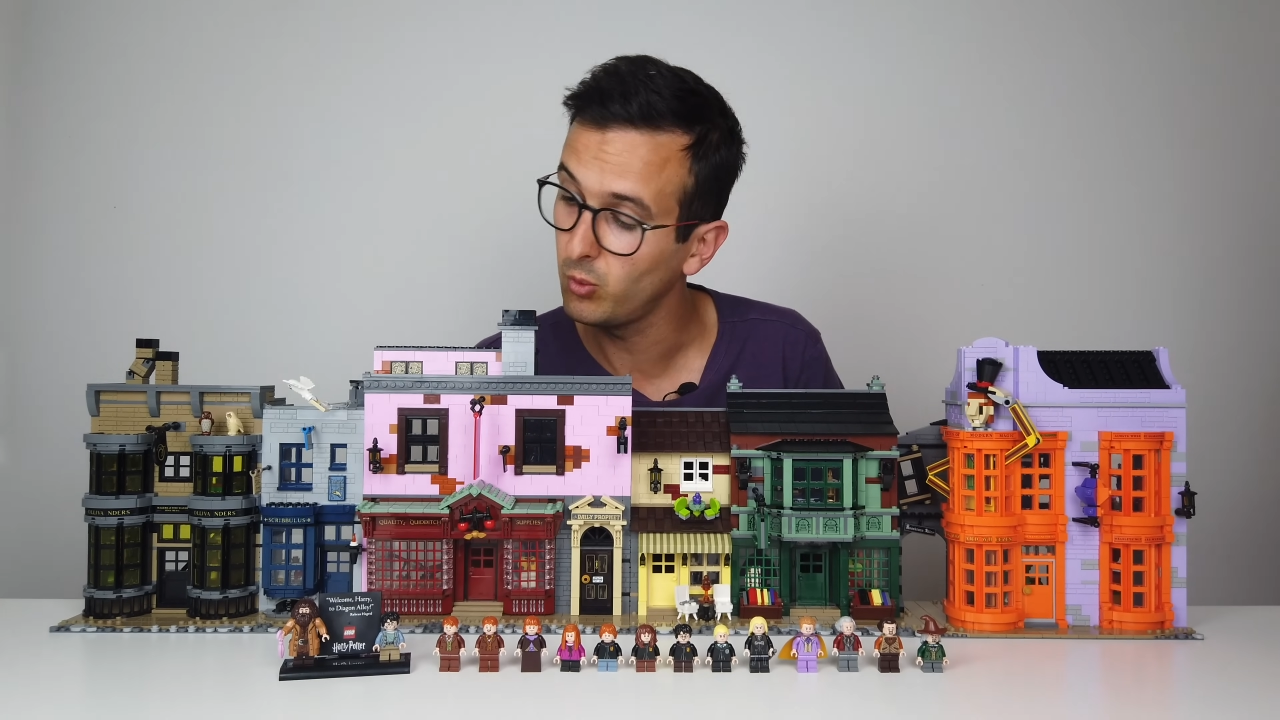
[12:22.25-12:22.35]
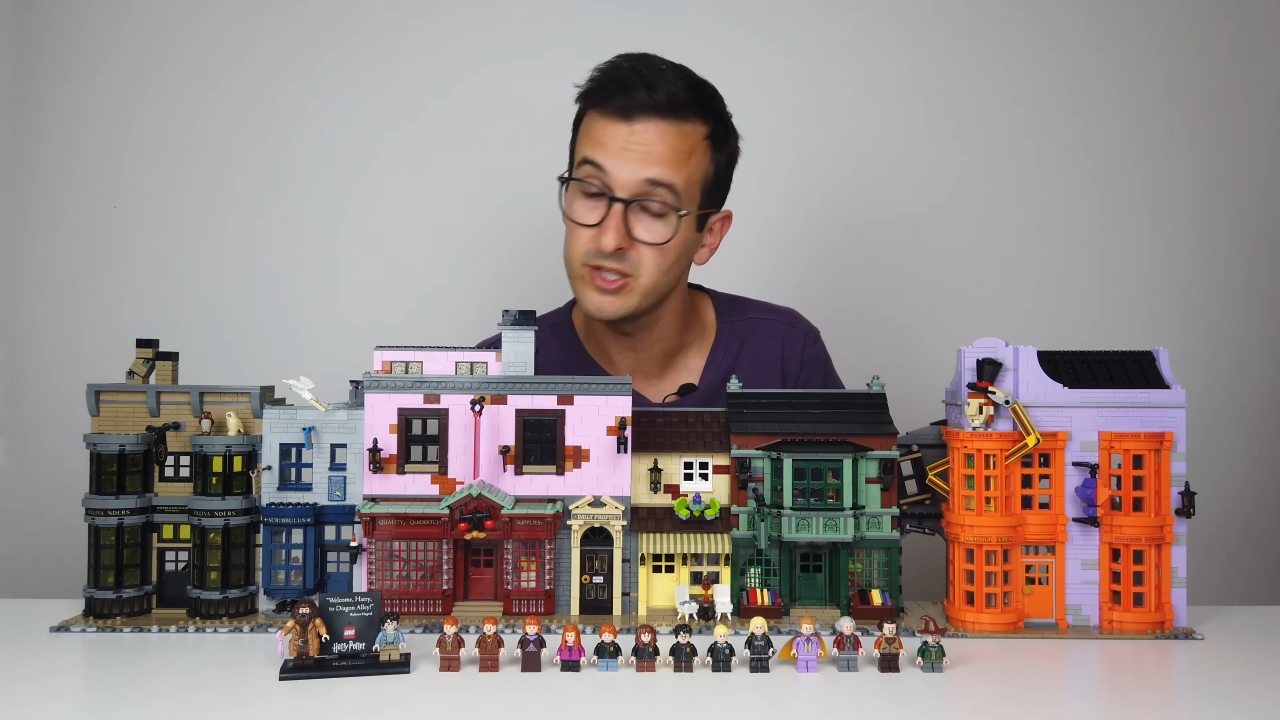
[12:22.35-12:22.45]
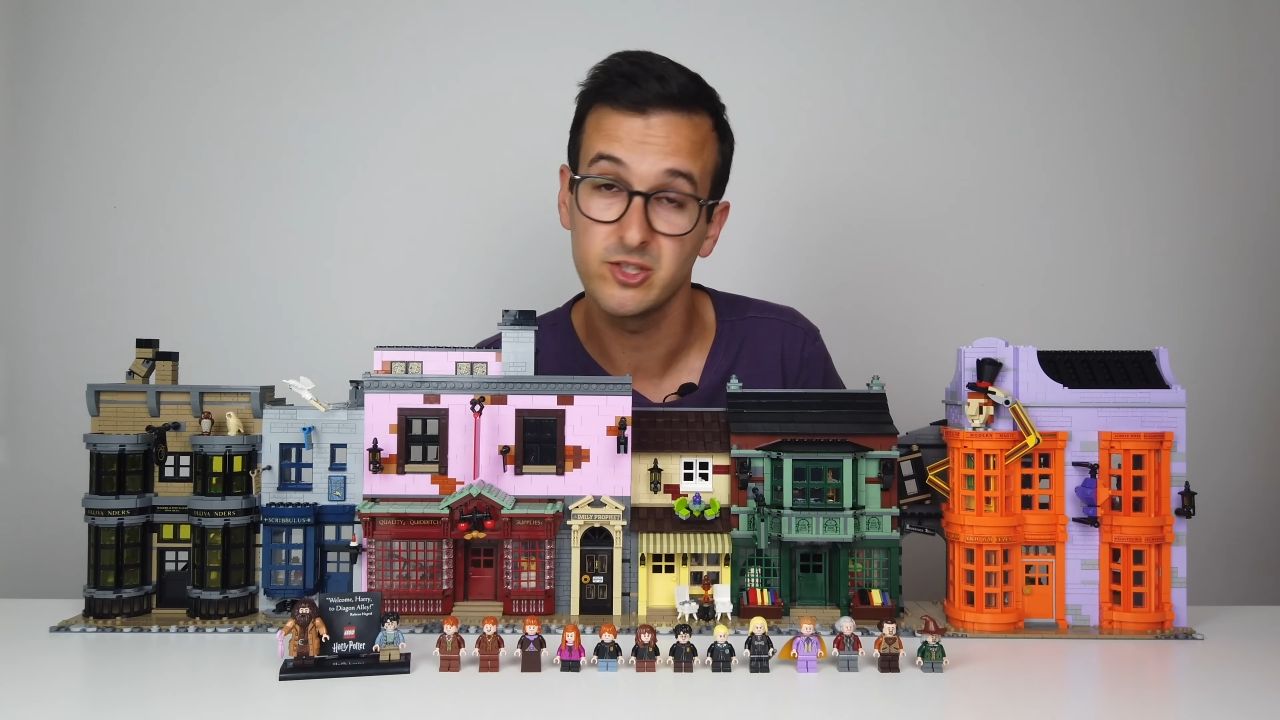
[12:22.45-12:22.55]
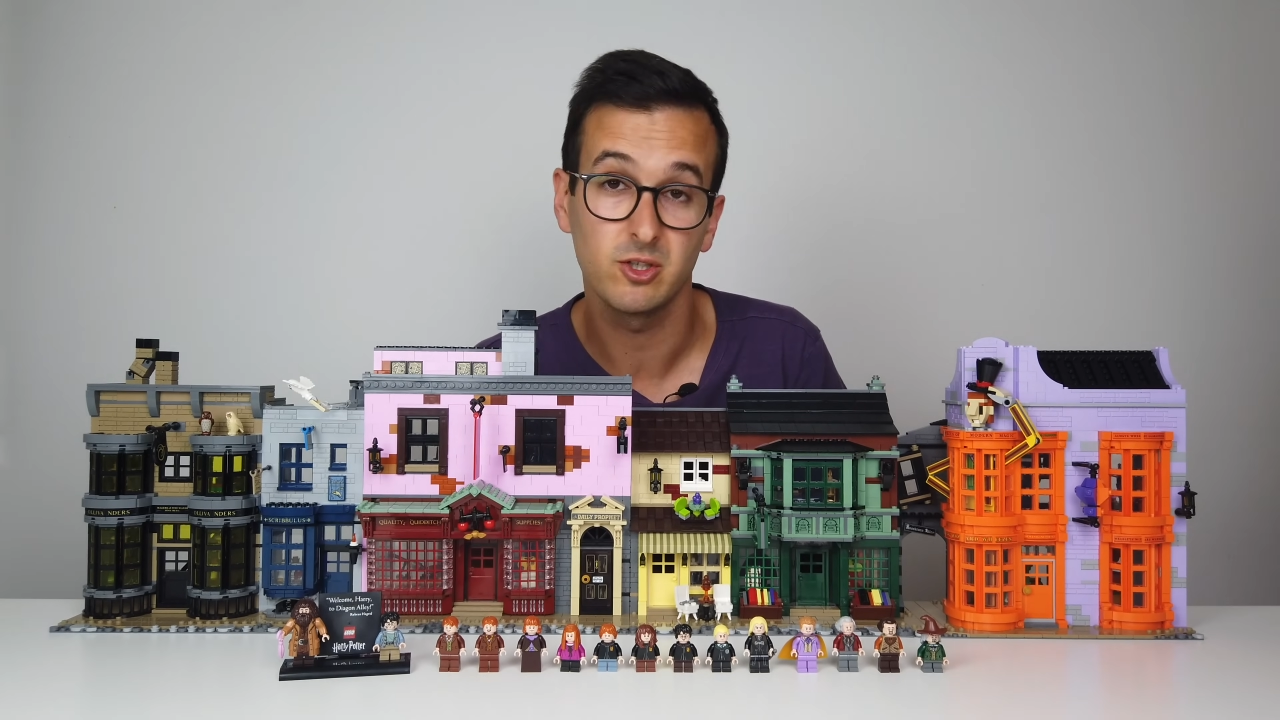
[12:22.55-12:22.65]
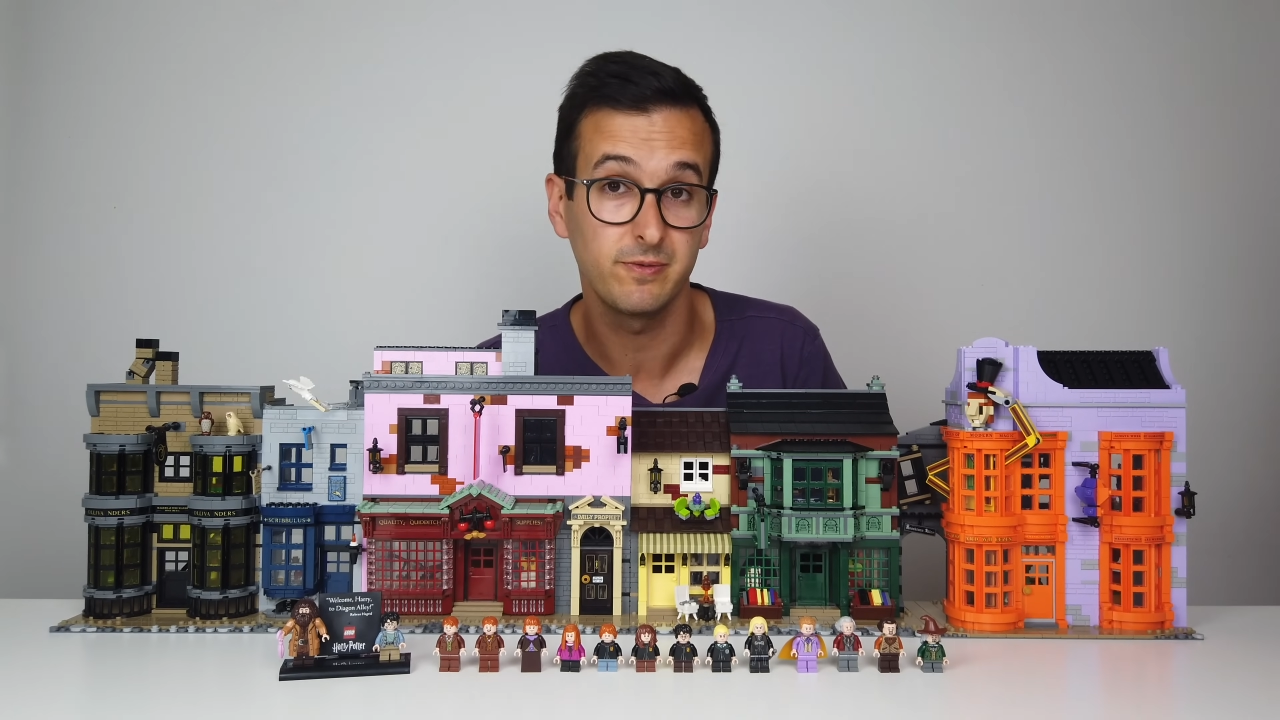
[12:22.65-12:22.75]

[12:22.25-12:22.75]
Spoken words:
was your